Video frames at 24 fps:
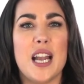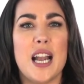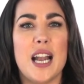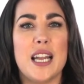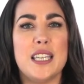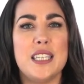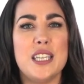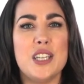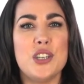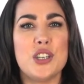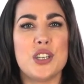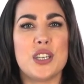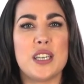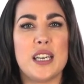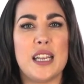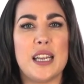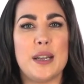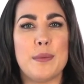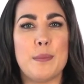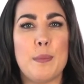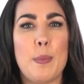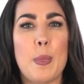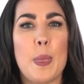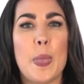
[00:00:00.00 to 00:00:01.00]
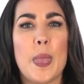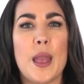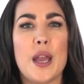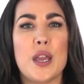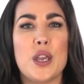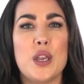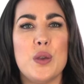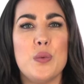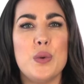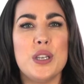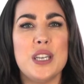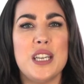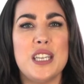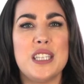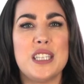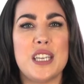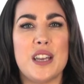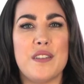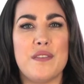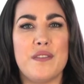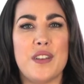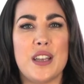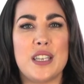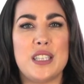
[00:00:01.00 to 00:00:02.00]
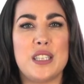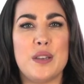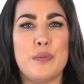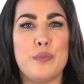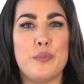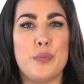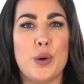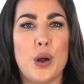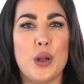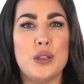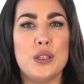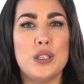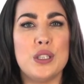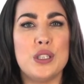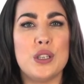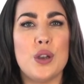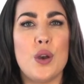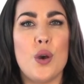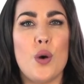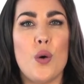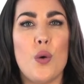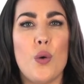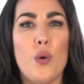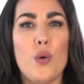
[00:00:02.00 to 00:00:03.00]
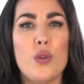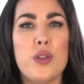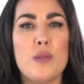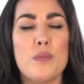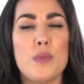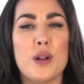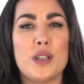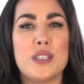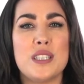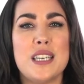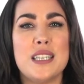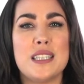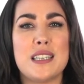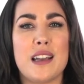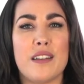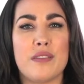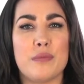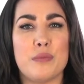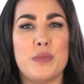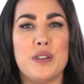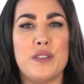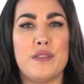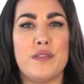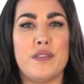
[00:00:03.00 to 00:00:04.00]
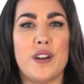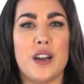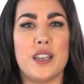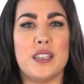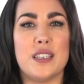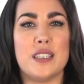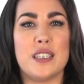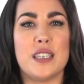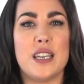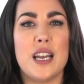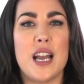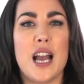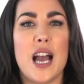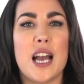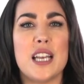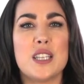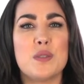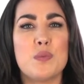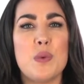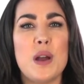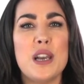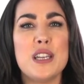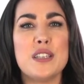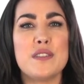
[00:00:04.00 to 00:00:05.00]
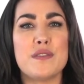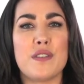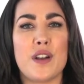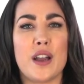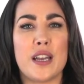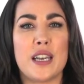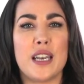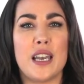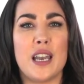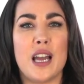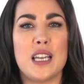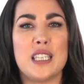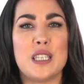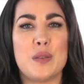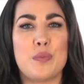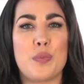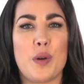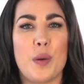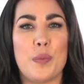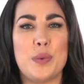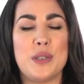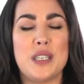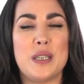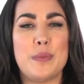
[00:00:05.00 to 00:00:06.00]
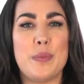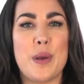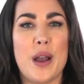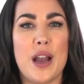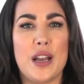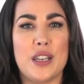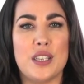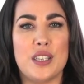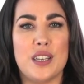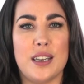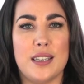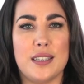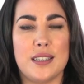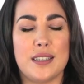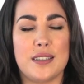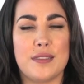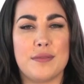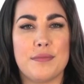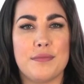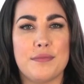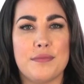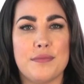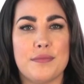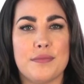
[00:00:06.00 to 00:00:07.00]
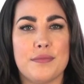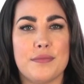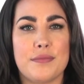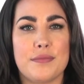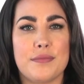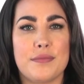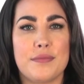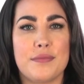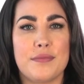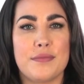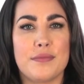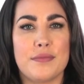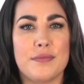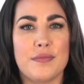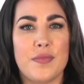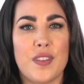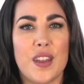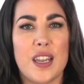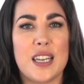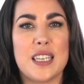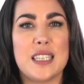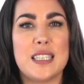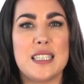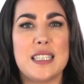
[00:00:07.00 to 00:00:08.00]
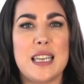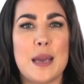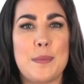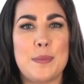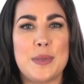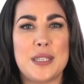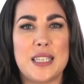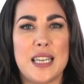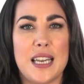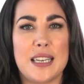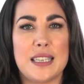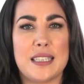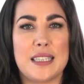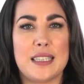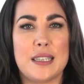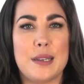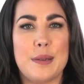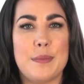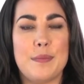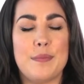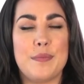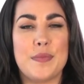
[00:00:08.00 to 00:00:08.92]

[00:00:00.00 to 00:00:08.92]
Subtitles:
Additionally, you will need to invest in bonds or the Maltese government fund, as well as finalise the property purchase. Step 6.